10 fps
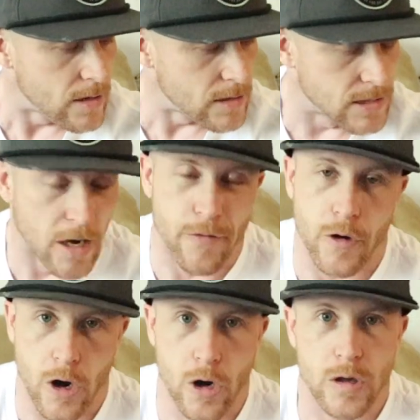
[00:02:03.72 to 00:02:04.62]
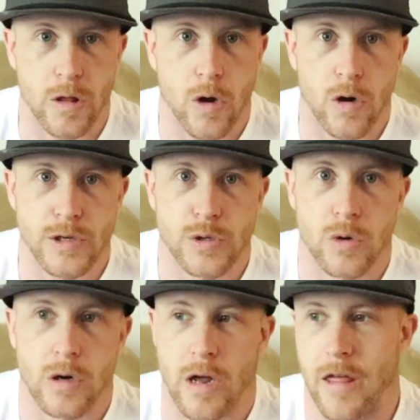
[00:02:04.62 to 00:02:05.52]
stuff for her at the dog
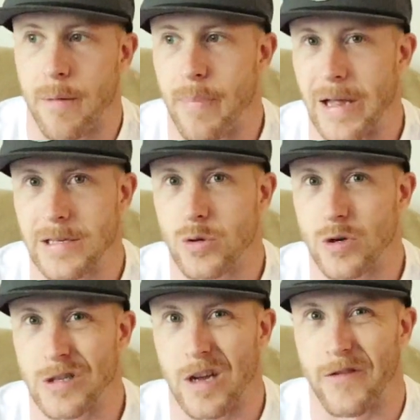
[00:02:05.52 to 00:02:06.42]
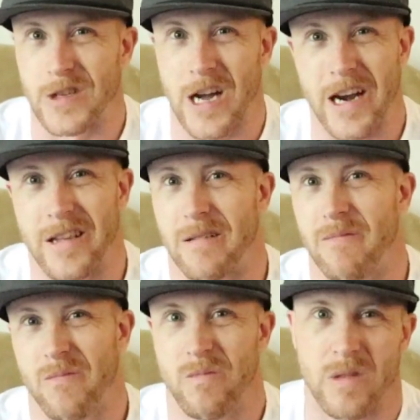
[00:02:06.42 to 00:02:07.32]
store. I think pet store stuff is kind of
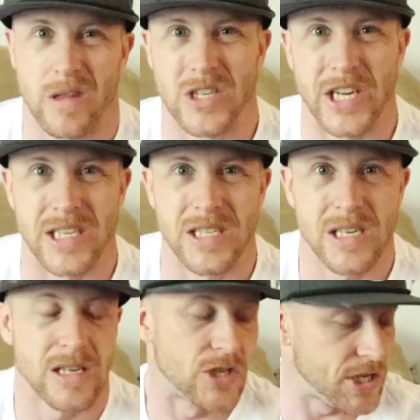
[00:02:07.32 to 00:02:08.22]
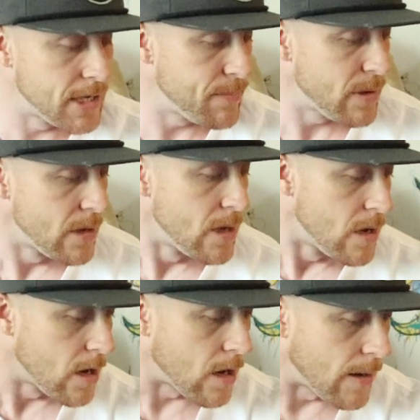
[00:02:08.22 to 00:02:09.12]
chintzy and cheap.
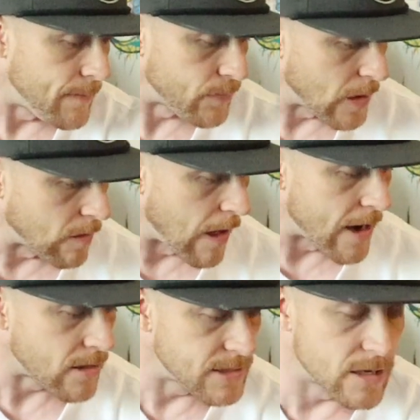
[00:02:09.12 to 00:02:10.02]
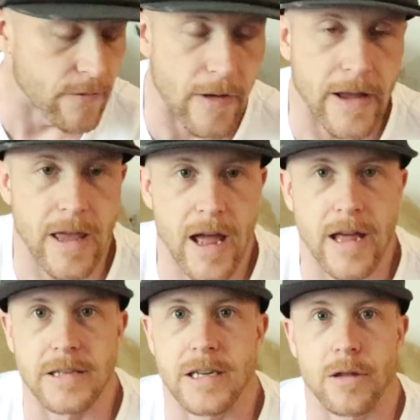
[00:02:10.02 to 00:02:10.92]
A lot of the stuff I
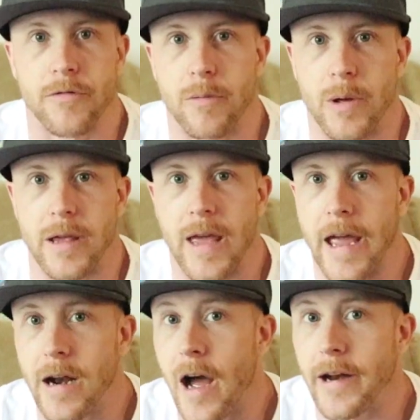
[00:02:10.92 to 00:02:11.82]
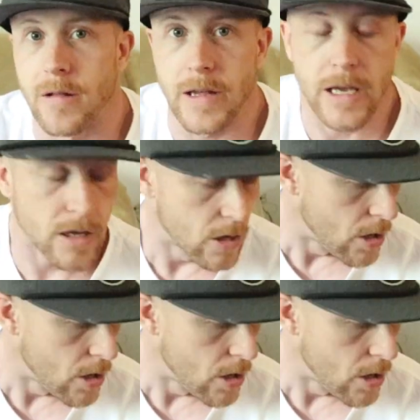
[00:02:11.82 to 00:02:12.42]
get is either from like Canine Elite